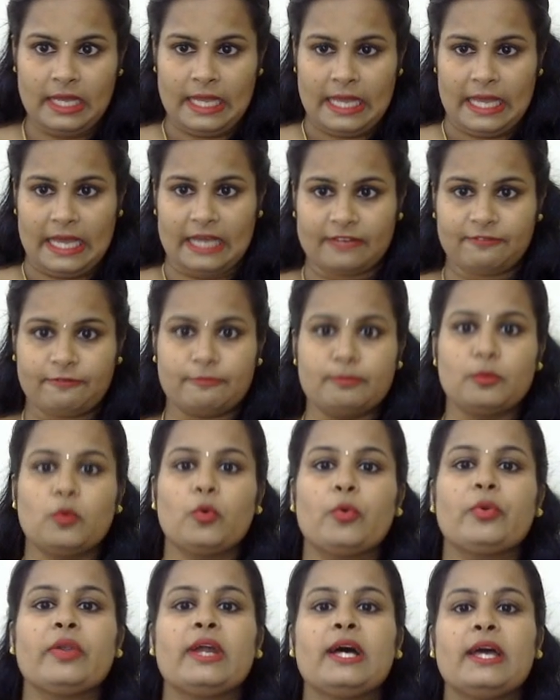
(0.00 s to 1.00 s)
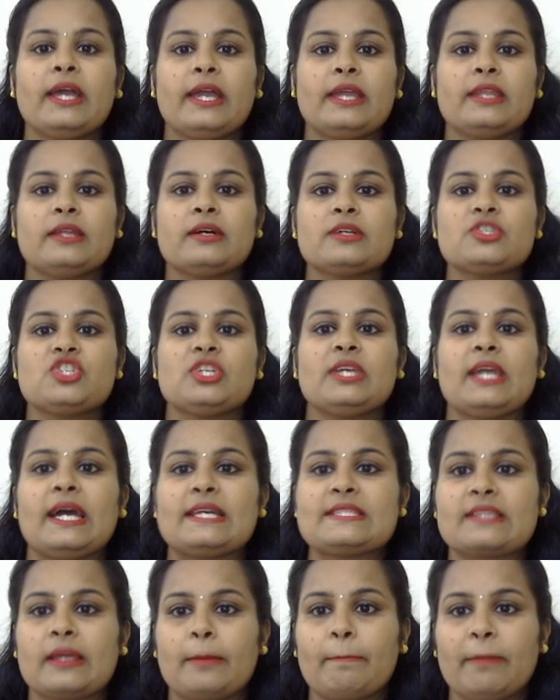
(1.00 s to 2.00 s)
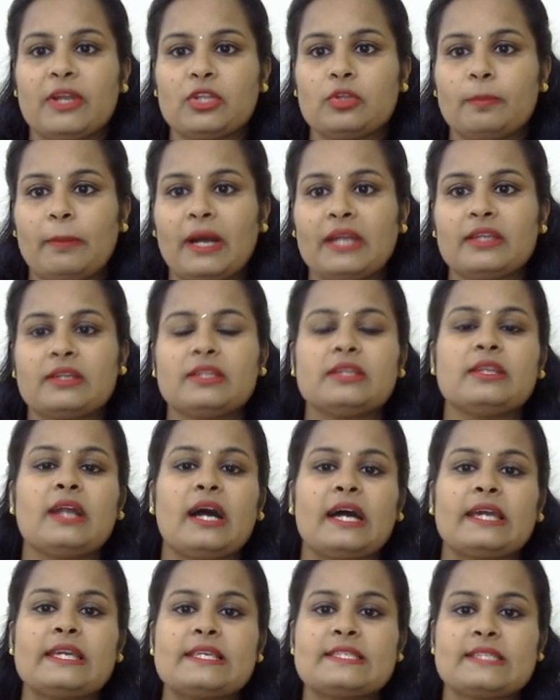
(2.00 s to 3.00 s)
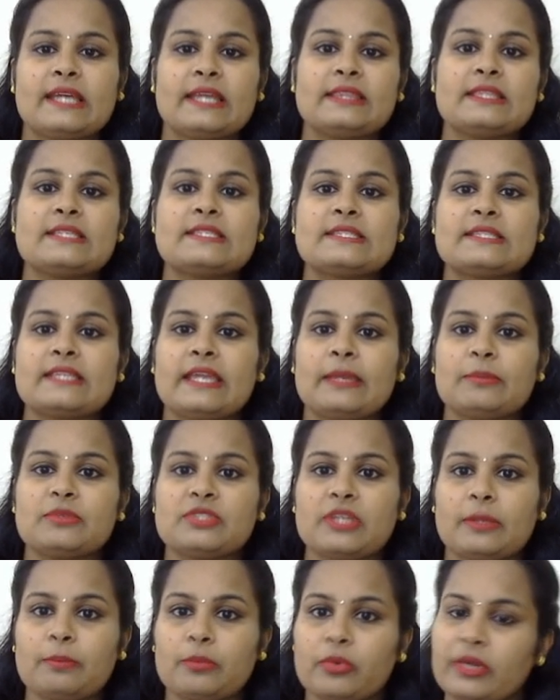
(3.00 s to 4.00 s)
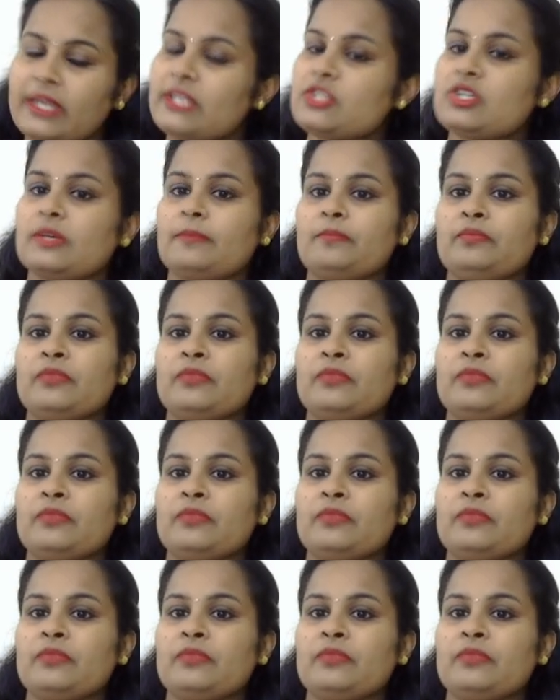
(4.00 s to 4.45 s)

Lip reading: have more energy as compared to the particle in ice at the same temperature.